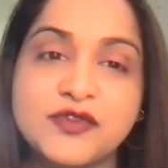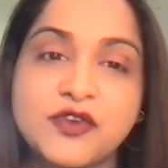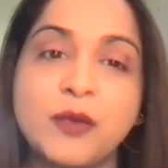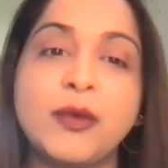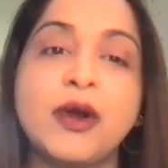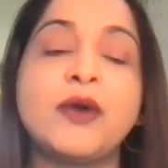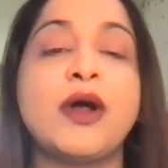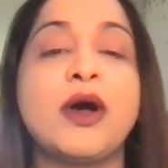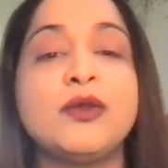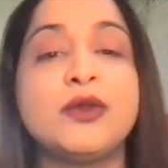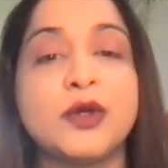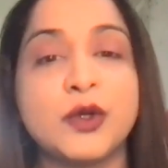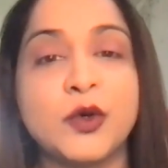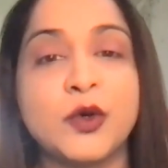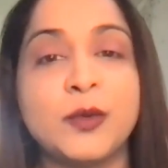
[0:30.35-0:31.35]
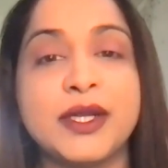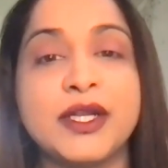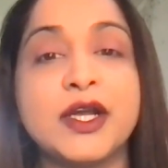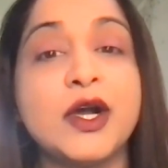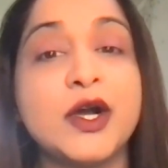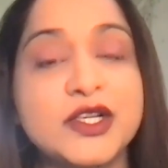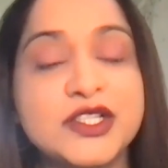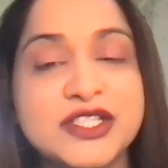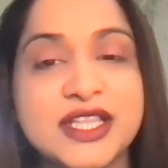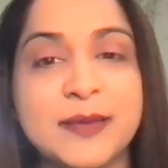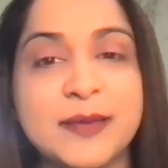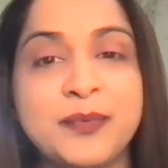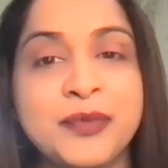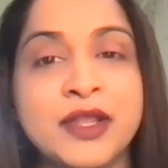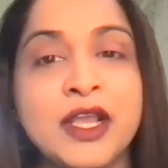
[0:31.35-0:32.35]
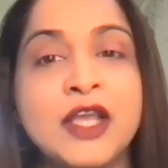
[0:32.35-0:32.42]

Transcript: from around the globe and urge them